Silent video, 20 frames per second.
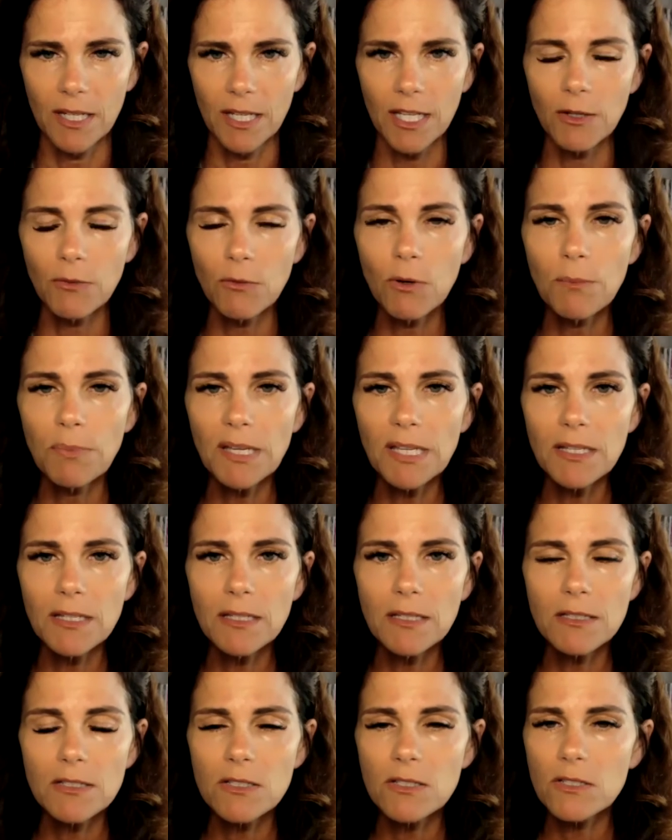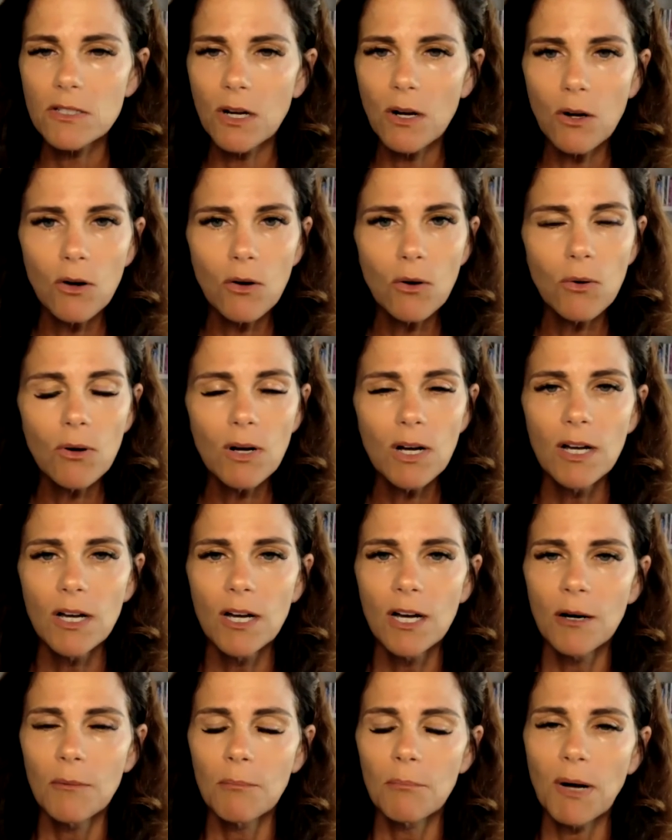it will be so
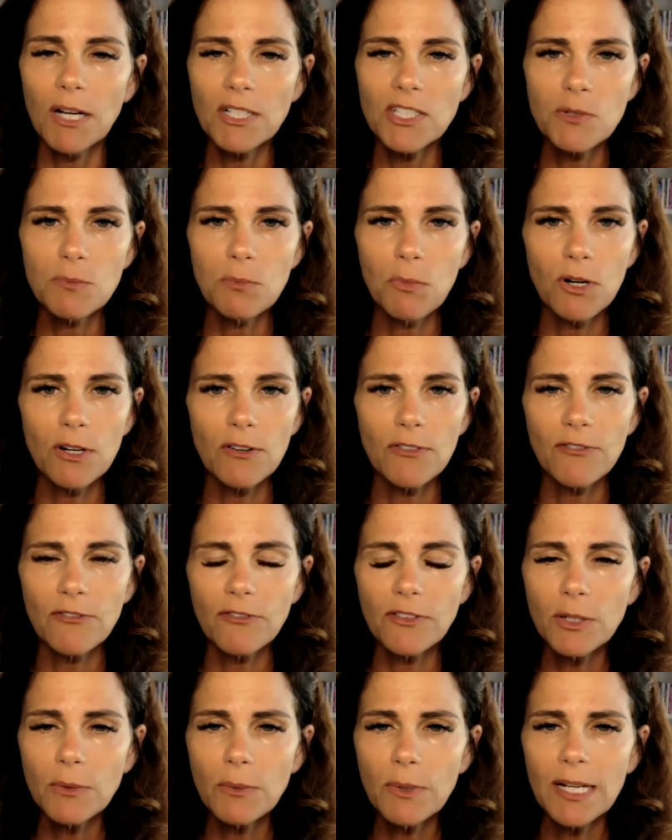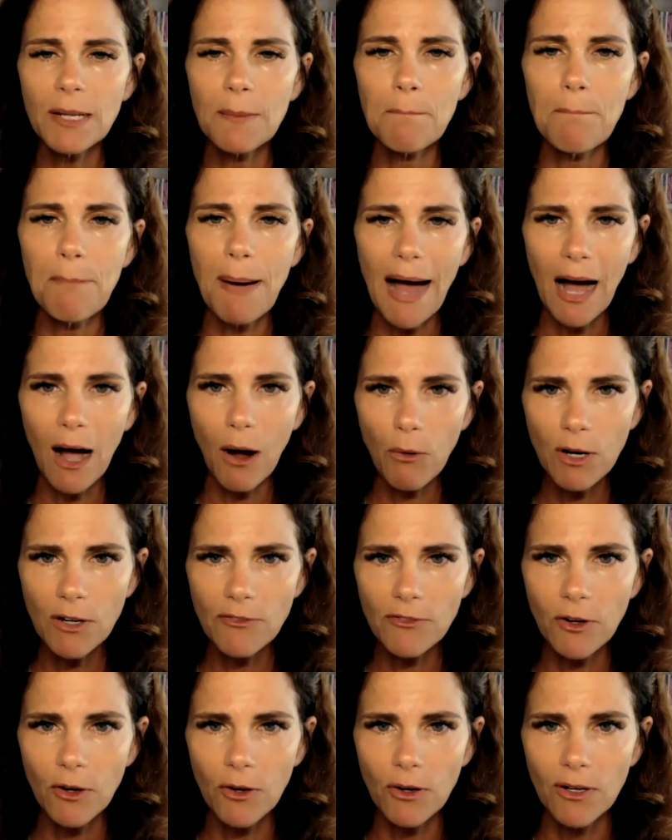much more fluid and
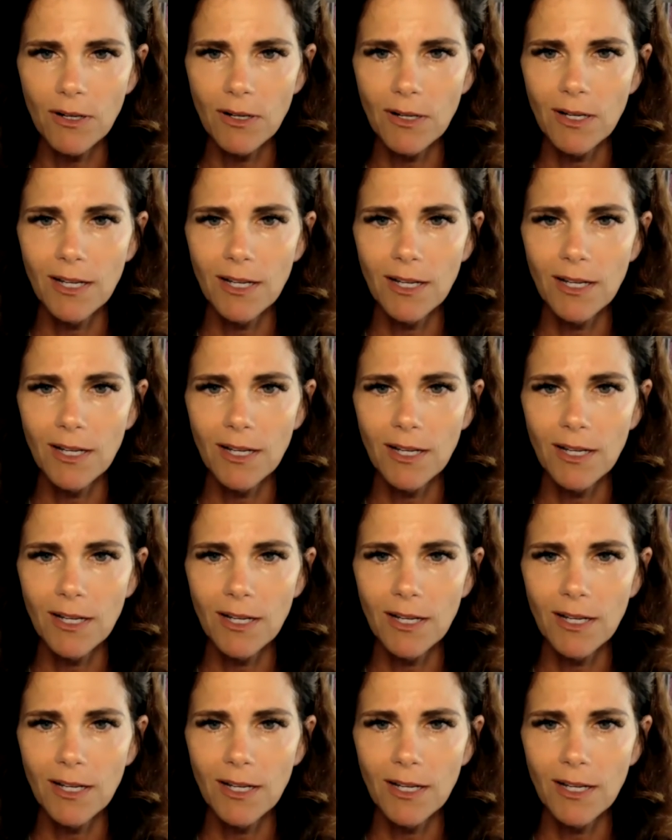powerful